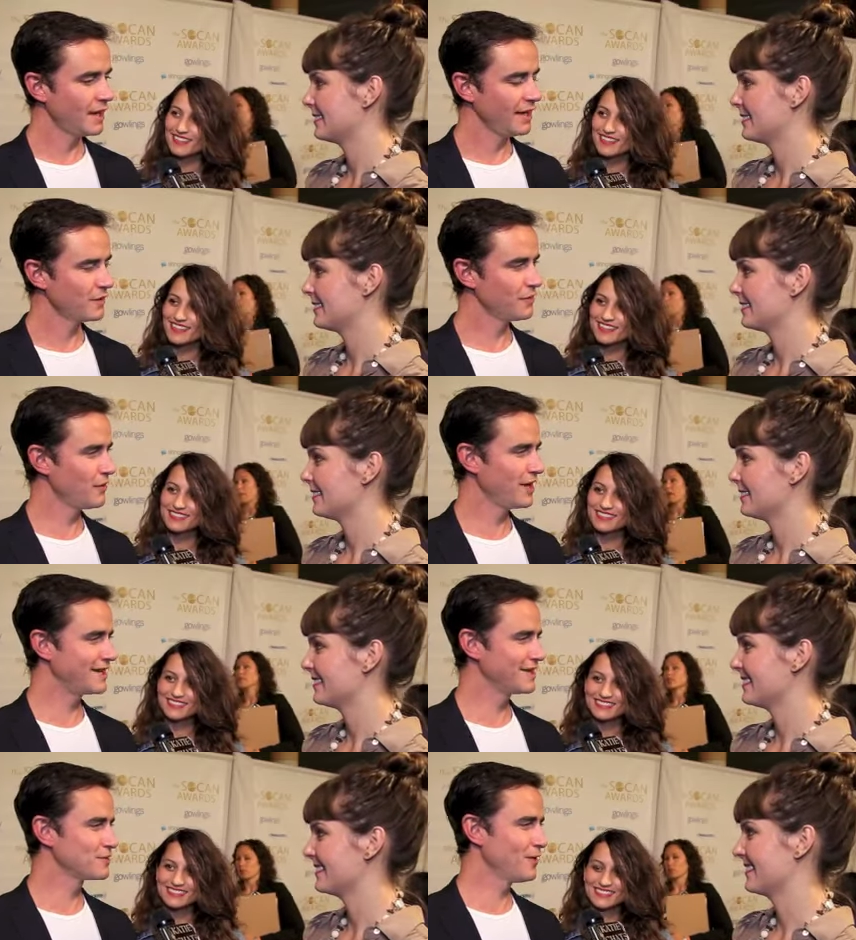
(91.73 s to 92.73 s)
Speaker 1: don't know. I
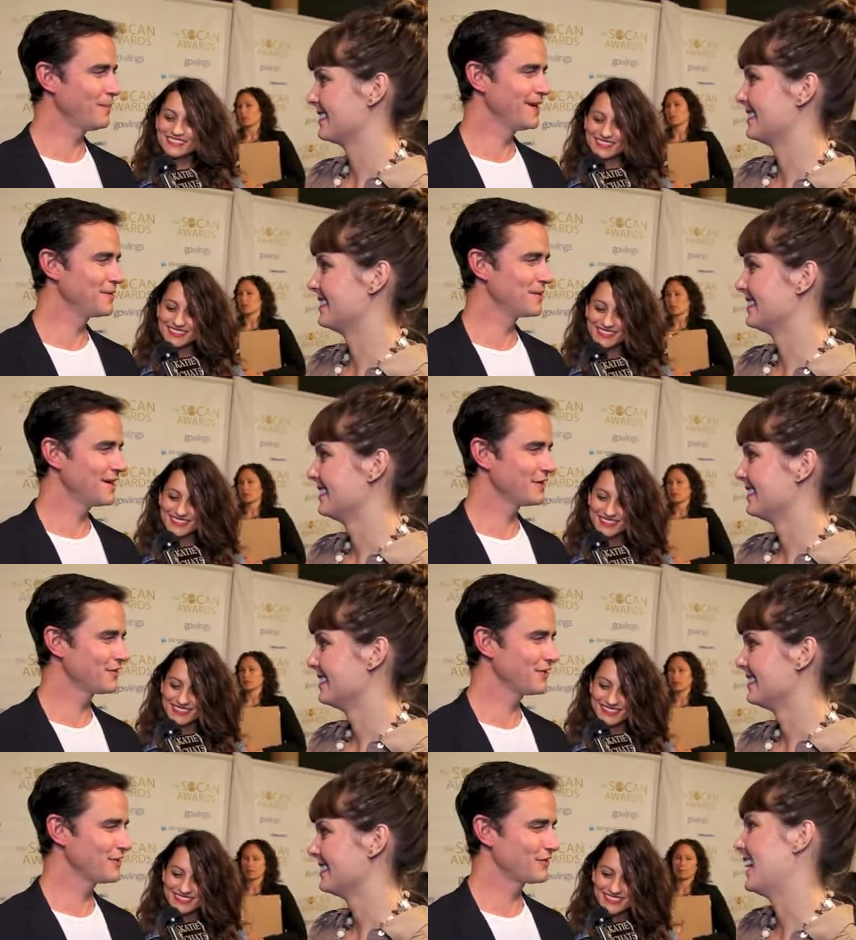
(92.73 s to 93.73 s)
didn't grow up anywhere else,
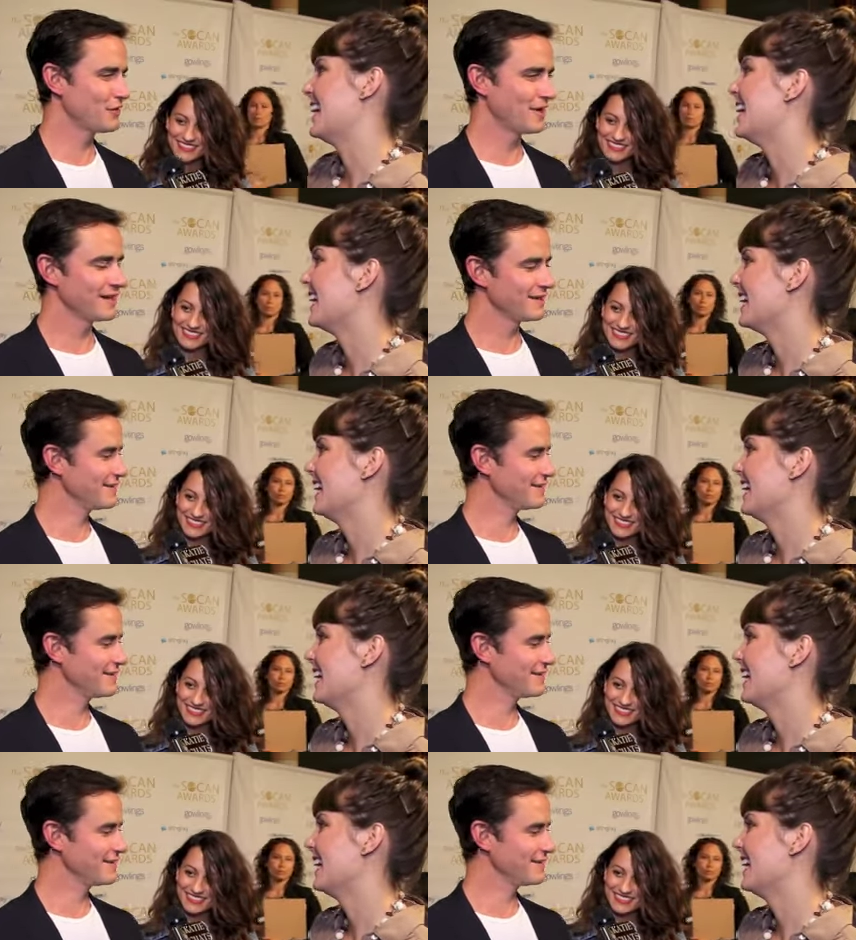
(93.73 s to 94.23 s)
so I.